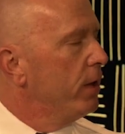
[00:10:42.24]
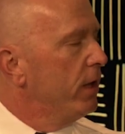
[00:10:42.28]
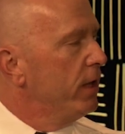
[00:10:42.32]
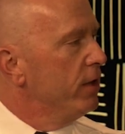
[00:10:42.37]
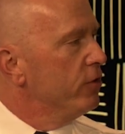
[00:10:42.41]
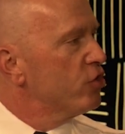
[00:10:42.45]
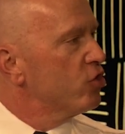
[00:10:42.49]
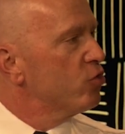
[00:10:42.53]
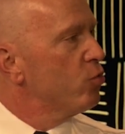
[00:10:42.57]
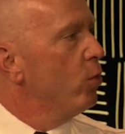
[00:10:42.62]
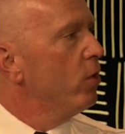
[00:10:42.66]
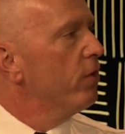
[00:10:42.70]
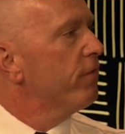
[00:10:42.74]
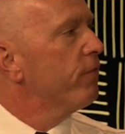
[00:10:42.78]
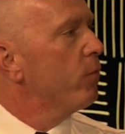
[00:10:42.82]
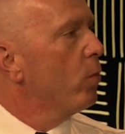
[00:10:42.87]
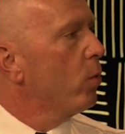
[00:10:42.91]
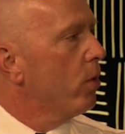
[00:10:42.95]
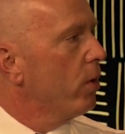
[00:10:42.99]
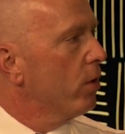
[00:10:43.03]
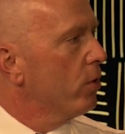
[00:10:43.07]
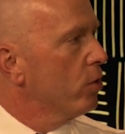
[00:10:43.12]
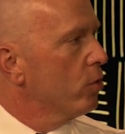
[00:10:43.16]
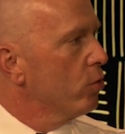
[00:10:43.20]
a swift
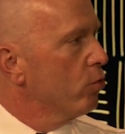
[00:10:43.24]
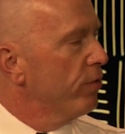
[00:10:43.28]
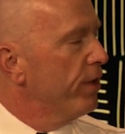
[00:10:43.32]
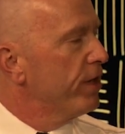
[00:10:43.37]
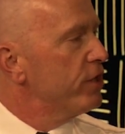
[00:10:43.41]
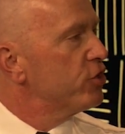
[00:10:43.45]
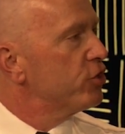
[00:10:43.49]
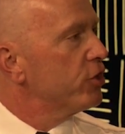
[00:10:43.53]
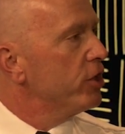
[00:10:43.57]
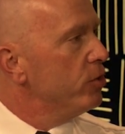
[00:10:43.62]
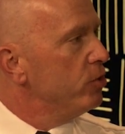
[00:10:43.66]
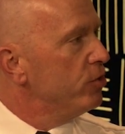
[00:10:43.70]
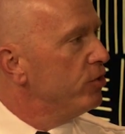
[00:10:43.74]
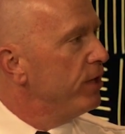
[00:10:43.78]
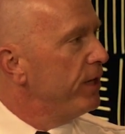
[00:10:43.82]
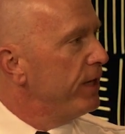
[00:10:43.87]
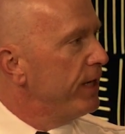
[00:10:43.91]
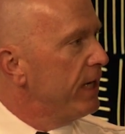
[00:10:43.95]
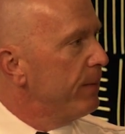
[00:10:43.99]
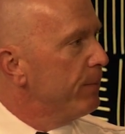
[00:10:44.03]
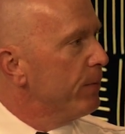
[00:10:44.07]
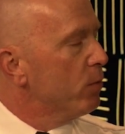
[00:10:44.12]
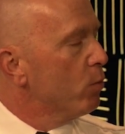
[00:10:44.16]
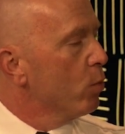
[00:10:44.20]
water rescue
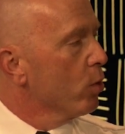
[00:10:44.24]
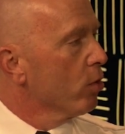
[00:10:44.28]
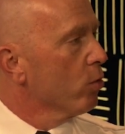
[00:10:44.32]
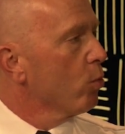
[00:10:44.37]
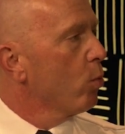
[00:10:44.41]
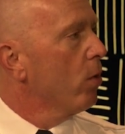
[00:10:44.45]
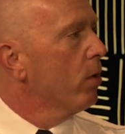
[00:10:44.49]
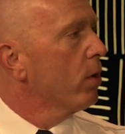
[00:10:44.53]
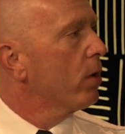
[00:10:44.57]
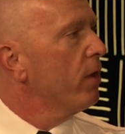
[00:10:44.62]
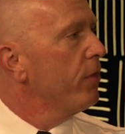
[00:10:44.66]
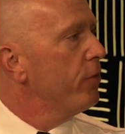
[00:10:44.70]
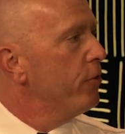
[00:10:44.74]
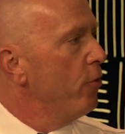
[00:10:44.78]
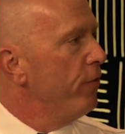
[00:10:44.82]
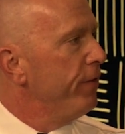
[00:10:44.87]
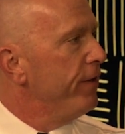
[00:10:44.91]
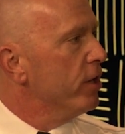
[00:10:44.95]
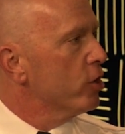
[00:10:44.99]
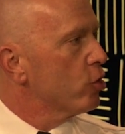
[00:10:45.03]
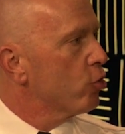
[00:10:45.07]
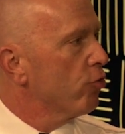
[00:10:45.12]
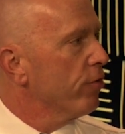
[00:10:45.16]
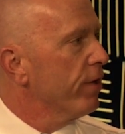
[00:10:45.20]
team, and we're working through
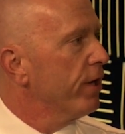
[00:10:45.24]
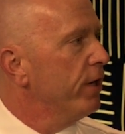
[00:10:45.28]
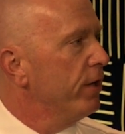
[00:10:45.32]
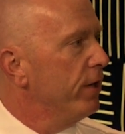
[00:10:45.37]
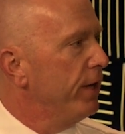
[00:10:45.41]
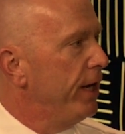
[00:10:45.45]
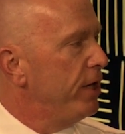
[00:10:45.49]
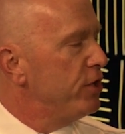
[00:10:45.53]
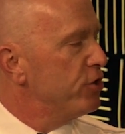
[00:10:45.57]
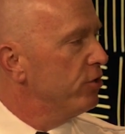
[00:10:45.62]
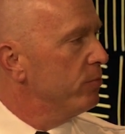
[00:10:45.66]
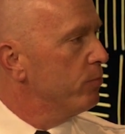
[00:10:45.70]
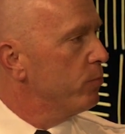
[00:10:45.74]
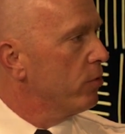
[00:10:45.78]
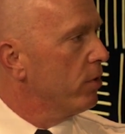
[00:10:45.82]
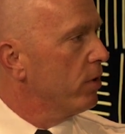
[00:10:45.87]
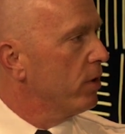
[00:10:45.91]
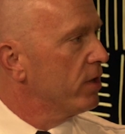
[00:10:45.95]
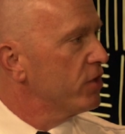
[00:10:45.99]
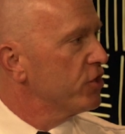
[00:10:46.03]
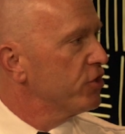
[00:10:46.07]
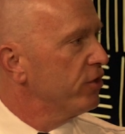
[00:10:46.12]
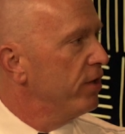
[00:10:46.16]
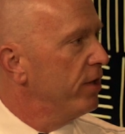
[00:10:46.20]
the accreditation
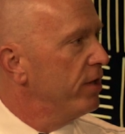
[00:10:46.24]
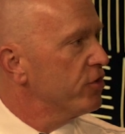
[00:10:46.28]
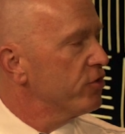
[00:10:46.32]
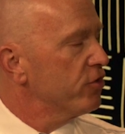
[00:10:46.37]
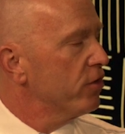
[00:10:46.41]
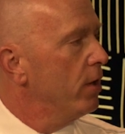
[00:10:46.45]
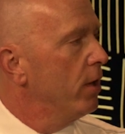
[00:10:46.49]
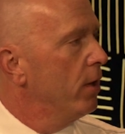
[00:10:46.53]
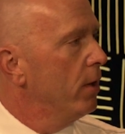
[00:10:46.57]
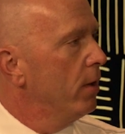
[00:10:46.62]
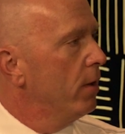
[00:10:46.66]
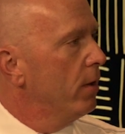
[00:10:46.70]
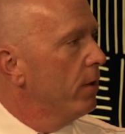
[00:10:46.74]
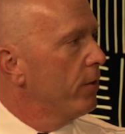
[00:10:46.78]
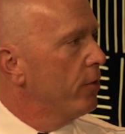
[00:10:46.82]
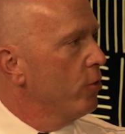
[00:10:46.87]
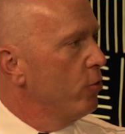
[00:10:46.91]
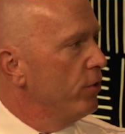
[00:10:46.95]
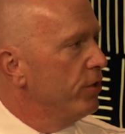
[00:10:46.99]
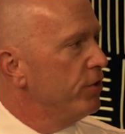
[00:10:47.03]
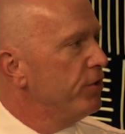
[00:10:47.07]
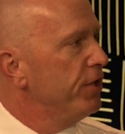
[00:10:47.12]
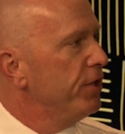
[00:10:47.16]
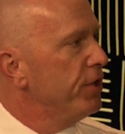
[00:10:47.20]
process
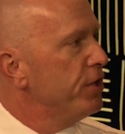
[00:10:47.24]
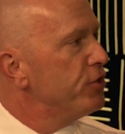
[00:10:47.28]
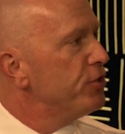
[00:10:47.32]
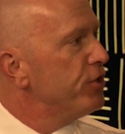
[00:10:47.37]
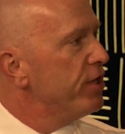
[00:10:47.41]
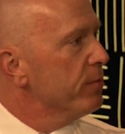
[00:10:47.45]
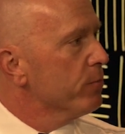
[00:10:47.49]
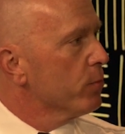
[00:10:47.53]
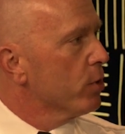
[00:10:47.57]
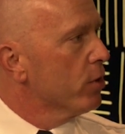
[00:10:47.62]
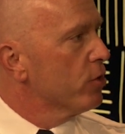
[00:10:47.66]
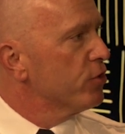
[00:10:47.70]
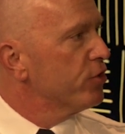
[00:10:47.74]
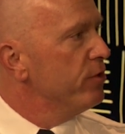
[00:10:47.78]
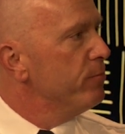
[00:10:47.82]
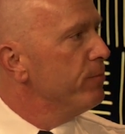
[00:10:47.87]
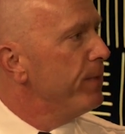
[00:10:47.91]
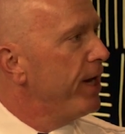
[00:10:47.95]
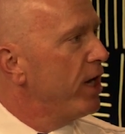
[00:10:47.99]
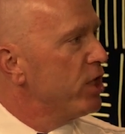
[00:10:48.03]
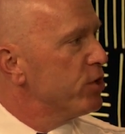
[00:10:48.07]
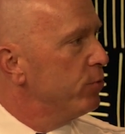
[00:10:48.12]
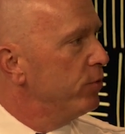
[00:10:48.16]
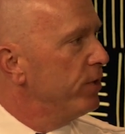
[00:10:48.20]
through the Tennessee Emergency
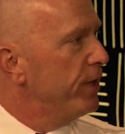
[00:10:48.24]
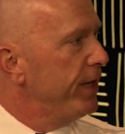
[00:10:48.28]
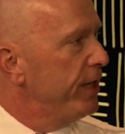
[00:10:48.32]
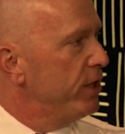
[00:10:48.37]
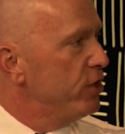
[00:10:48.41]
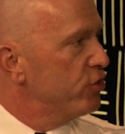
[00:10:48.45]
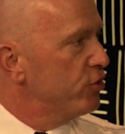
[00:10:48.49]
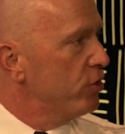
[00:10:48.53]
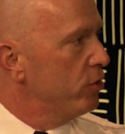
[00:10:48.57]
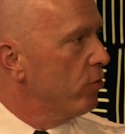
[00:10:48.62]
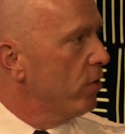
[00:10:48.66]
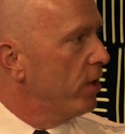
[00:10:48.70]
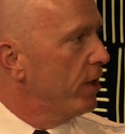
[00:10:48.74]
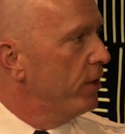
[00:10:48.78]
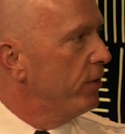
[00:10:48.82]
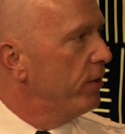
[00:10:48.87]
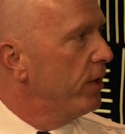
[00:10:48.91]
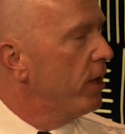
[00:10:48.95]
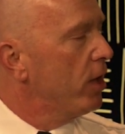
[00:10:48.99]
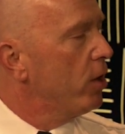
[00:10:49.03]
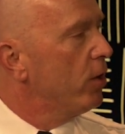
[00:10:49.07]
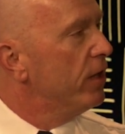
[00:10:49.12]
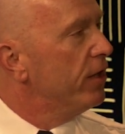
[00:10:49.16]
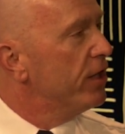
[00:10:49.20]
Management Agency right
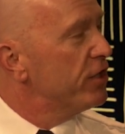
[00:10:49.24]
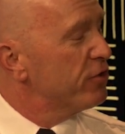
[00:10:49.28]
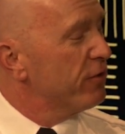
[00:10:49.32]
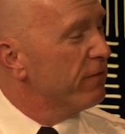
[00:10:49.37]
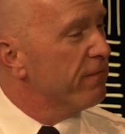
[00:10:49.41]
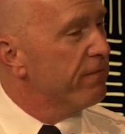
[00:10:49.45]
now, and it's a